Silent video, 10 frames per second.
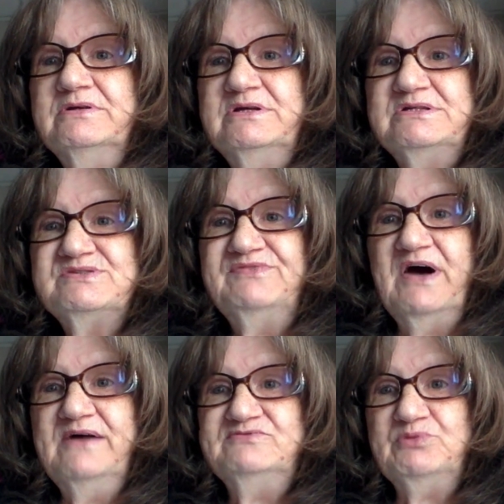and it's
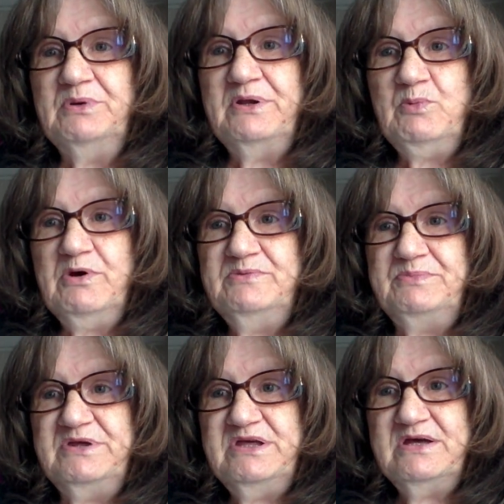
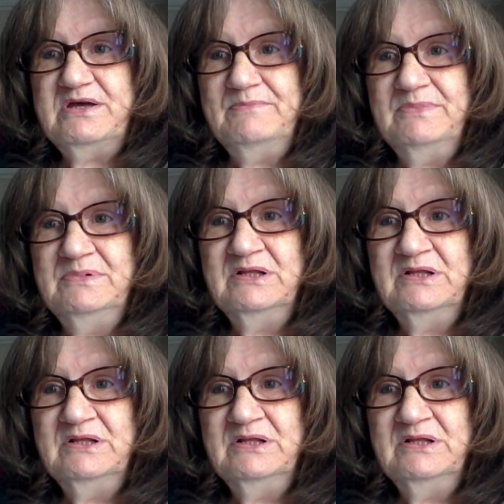5.21 p.m.